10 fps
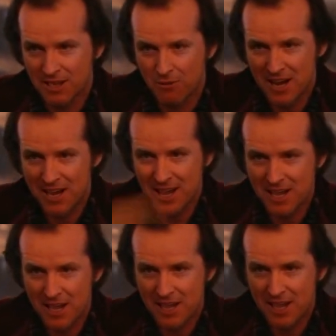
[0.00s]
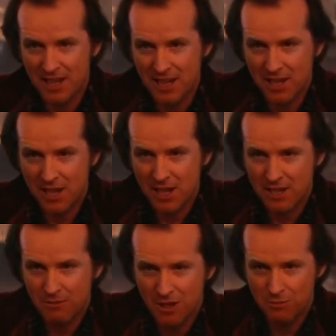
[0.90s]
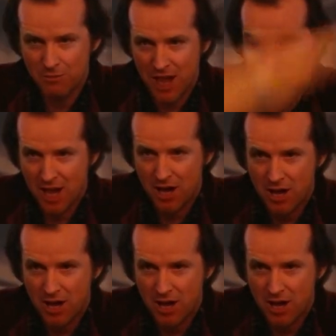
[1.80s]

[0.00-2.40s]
Wendy. Give me the bat.